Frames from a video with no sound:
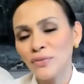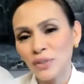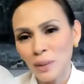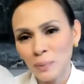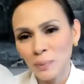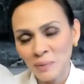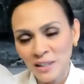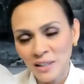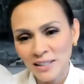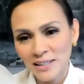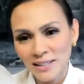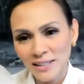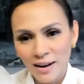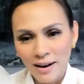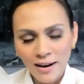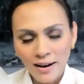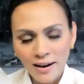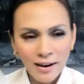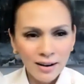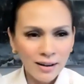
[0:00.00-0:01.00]
Philippines,
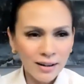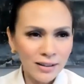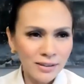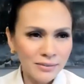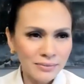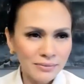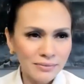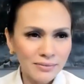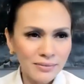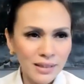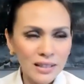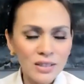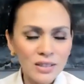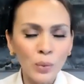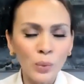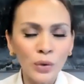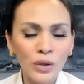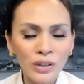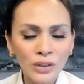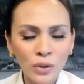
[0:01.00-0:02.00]
it's a
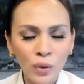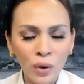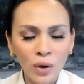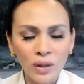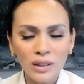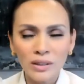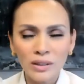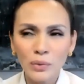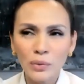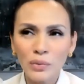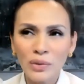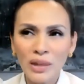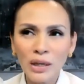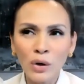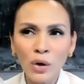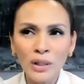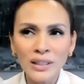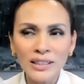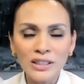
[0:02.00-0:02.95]
word they call it